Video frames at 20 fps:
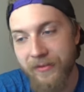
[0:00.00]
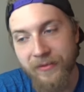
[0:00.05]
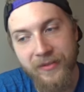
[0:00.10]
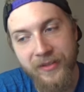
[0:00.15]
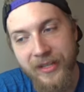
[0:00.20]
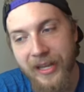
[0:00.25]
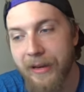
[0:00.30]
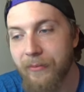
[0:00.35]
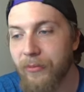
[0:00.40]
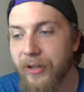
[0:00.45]

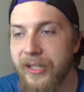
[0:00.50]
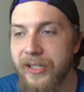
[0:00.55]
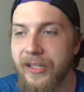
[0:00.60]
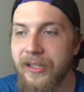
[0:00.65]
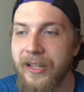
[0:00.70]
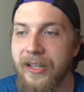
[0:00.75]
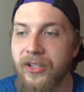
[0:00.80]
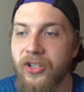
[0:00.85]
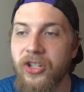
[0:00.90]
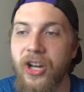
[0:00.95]
Same
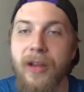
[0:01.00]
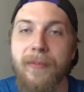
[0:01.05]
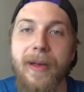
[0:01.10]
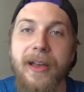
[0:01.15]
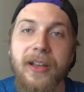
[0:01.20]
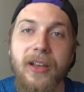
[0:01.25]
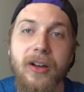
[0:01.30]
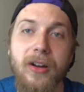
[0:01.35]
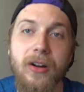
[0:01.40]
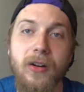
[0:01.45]
reason as
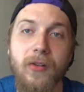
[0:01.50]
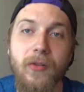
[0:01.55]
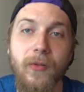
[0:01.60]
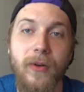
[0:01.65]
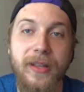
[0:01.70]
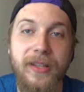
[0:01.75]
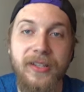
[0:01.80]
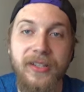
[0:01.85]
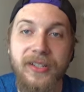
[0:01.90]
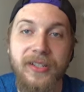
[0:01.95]

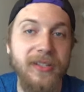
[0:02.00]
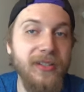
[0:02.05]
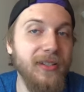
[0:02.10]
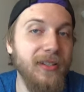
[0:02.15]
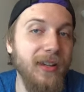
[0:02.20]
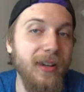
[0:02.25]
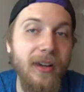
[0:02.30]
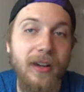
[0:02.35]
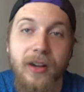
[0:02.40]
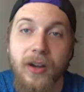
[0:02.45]
Chimecho.
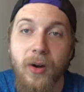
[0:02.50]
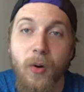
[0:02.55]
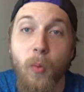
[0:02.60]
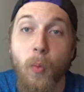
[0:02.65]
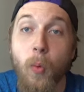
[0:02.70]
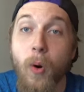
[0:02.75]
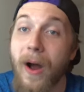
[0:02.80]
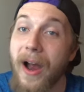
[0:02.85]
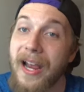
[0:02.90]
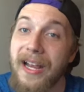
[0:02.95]
It's
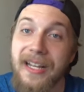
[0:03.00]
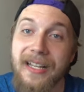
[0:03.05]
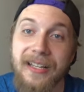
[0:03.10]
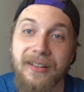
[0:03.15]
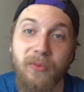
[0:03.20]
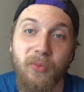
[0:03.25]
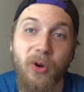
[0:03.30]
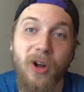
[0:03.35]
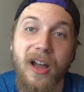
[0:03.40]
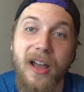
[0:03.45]
why
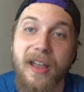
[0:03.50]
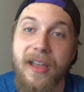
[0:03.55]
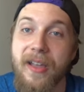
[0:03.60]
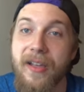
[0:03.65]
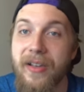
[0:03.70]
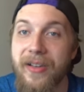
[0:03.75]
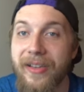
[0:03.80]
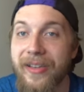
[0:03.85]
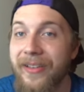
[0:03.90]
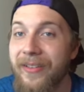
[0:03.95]

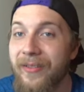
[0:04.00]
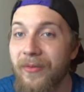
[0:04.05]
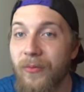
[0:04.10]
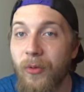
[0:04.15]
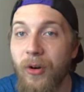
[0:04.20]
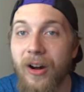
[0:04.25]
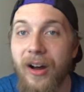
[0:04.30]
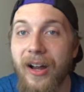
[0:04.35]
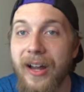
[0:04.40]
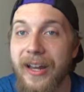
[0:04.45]

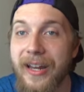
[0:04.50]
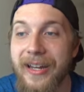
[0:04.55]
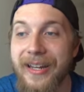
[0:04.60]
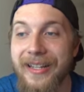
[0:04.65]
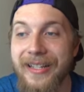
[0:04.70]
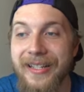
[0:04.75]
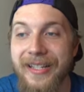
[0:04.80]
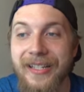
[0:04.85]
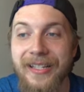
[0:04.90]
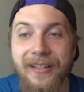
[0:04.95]

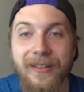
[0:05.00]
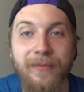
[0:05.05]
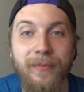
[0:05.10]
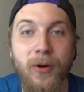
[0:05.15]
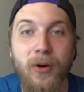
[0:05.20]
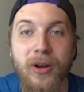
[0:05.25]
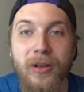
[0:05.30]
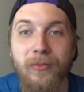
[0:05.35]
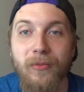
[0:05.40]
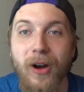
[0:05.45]
is this a
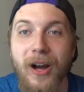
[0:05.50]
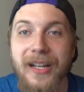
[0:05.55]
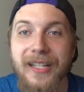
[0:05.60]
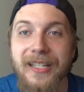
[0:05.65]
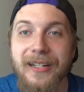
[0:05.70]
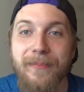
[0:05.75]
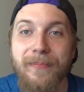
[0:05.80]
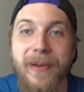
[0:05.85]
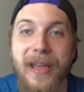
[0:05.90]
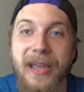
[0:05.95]
Pokemon? Why is
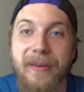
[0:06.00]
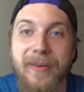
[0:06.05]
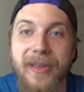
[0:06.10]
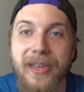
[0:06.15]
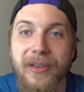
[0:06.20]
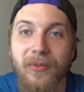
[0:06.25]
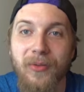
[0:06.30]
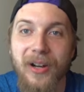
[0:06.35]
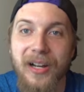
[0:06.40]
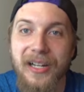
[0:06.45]
it a
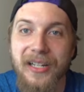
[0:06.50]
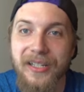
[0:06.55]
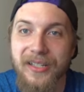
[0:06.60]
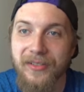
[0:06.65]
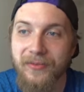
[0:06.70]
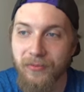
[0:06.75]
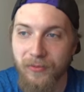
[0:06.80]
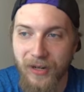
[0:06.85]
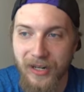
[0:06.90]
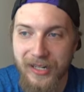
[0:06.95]
baby? Why
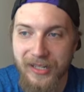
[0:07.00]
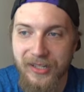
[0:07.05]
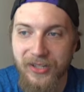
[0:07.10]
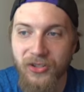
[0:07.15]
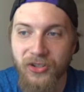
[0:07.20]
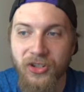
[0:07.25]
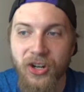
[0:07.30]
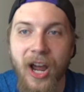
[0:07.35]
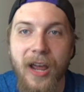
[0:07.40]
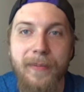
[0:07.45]
does
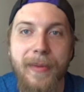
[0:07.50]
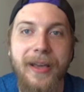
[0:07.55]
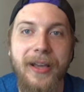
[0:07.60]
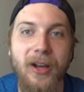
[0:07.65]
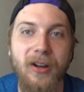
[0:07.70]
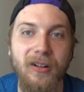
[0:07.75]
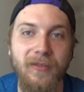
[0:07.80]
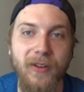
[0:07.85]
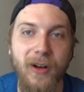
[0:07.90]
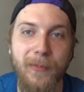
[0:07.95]

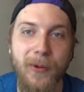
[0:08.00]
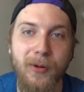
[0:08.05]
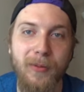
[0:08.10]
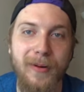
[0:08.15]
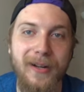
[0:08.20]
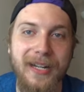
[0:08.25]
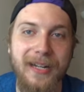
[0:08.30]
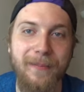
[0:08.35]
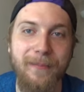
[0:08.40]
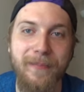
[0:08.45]
Chimecho of all
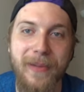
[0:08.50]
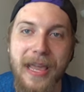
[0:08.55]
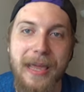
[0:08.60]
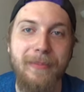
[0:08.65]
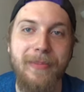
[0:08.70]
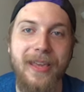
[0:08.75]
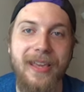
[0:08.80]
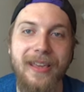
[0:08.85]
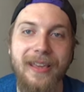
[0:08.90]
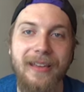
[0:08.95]
Pokemon need a
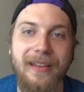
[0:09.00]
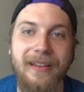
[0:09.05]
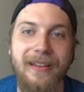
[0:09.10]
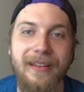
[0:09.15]
baby?